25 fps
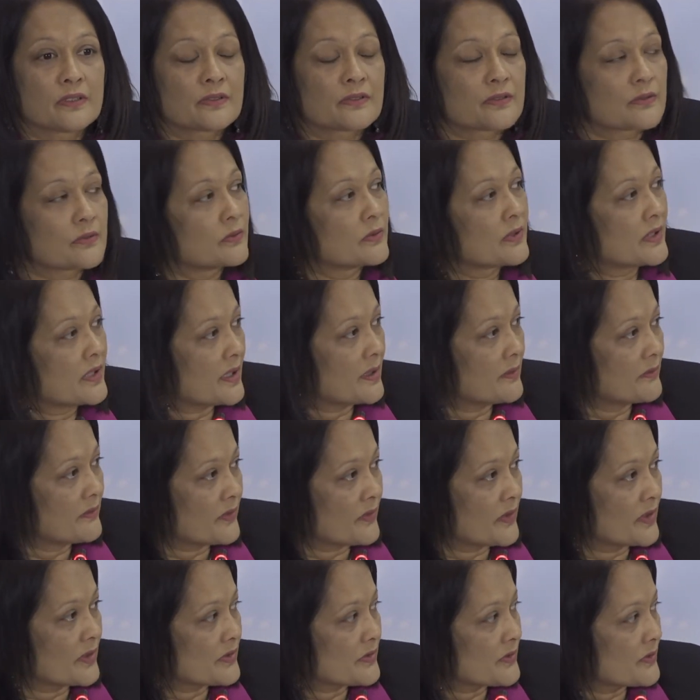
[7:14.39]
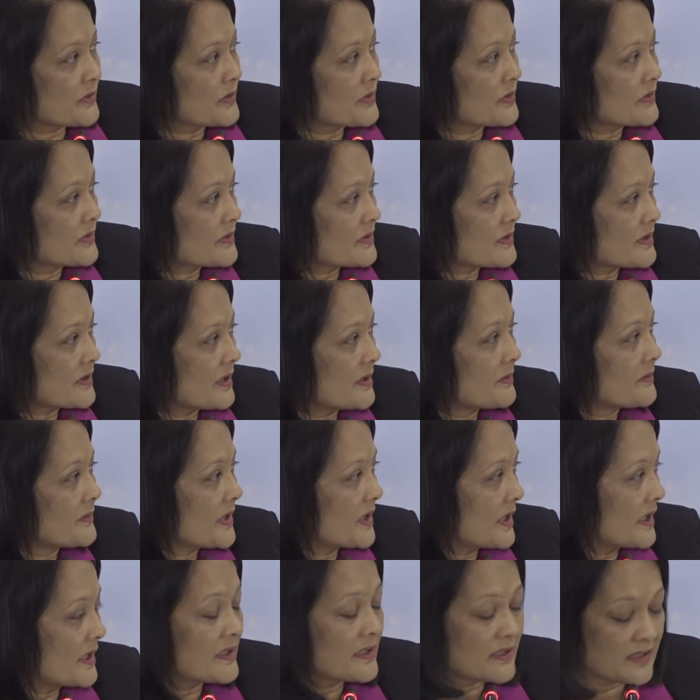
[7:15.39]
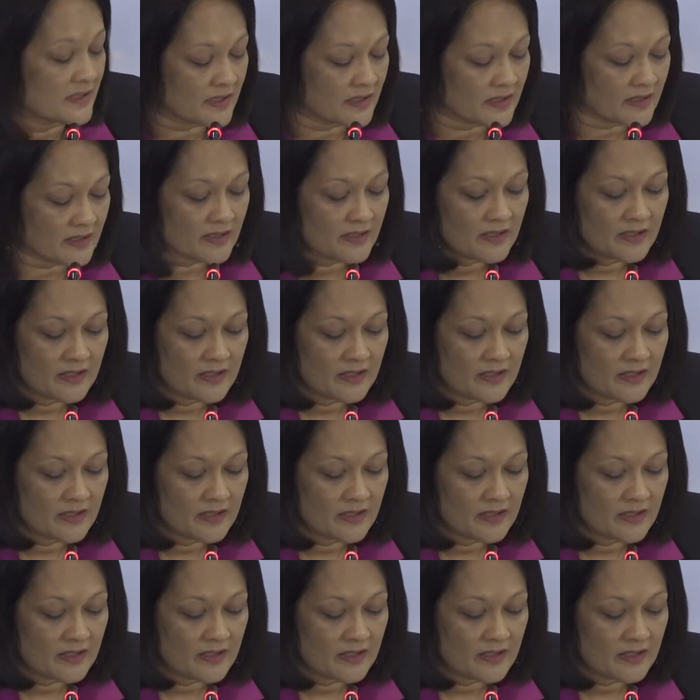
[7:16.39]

school term for our students come the 18th.